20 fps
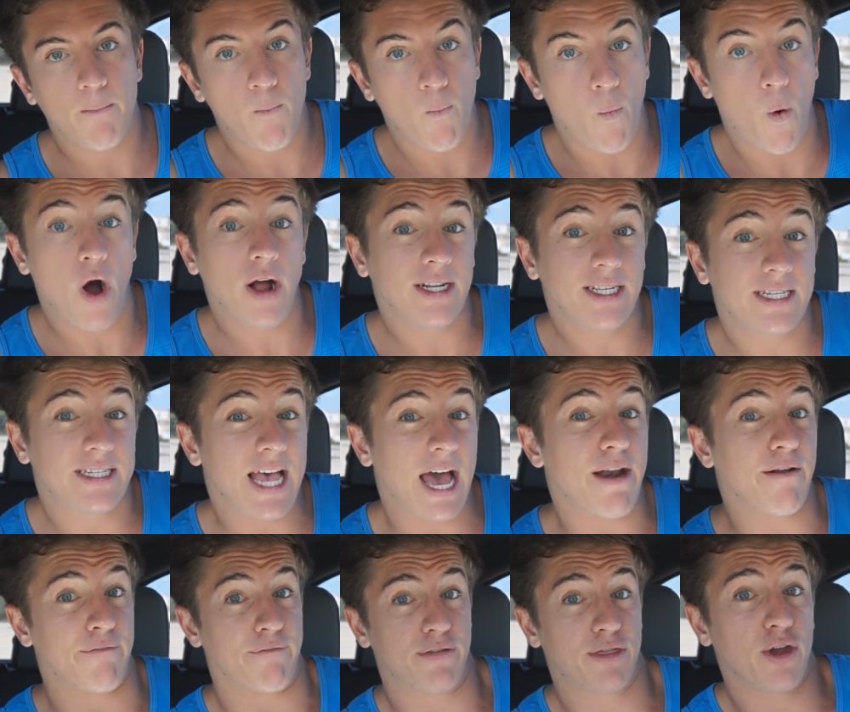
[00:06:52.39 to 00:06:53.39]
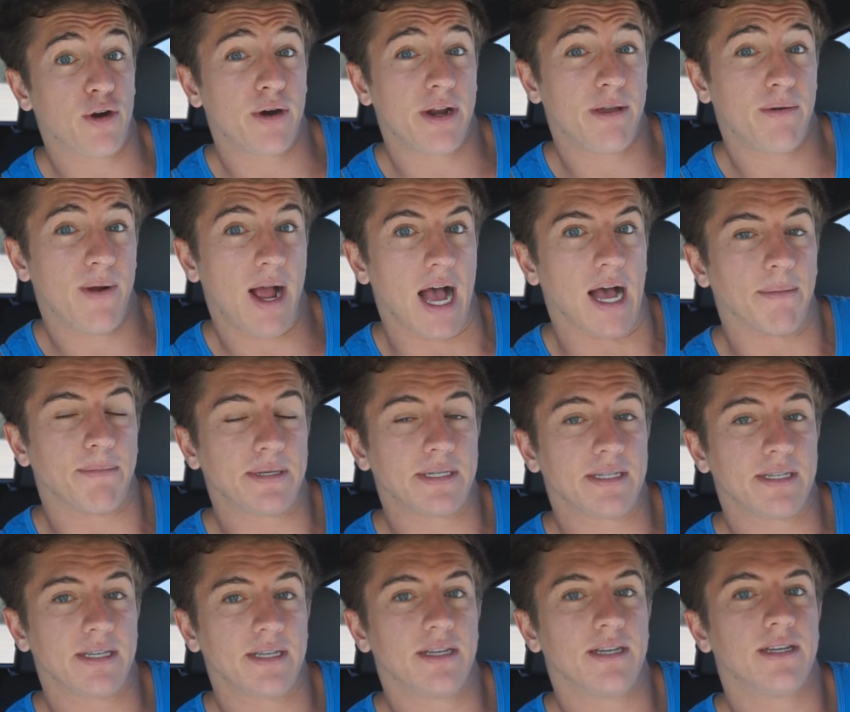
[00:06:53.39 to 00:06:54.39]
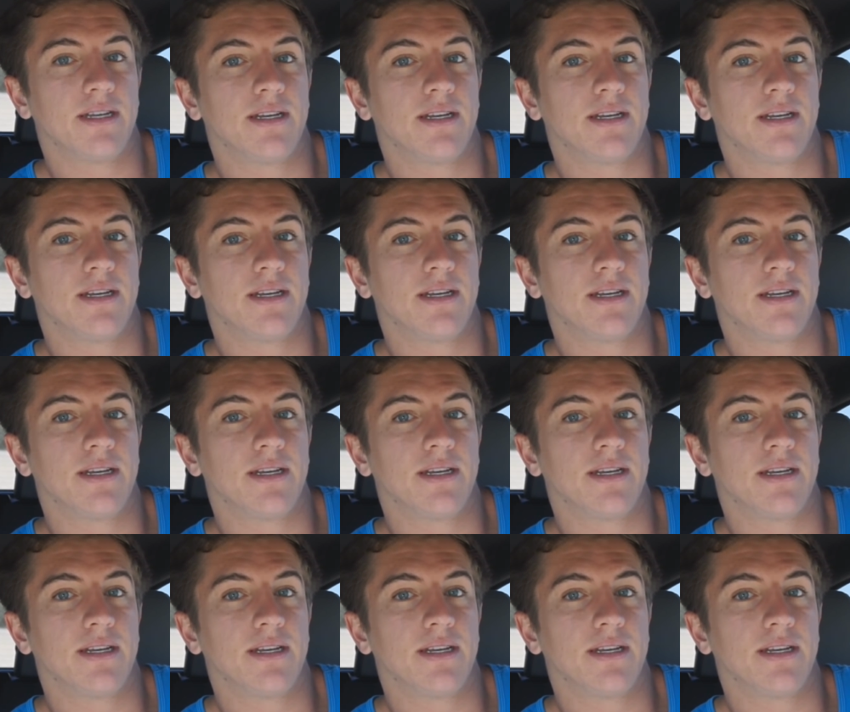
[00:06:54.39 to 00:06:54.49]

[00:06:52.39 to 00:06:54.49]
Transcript: 1 set of 30 reps.